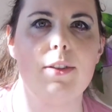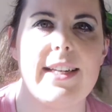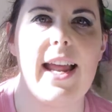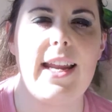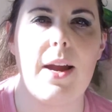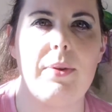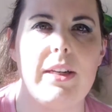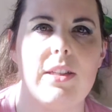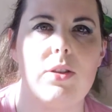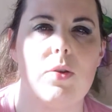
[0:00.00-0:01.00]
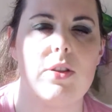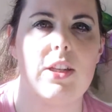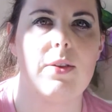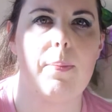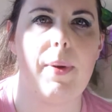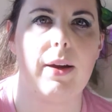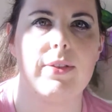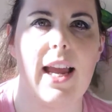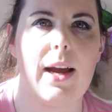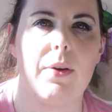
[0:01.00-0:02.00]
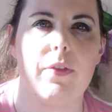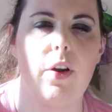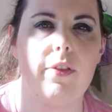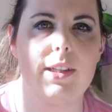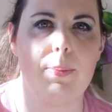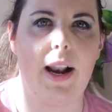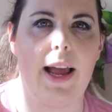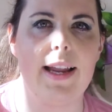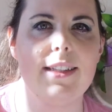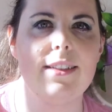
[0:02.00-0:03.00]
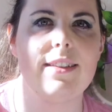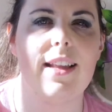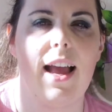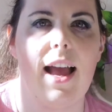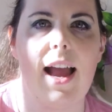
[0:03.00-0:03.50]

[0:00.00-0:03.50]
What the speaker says: Today I wanted to talk to you about our Florida plans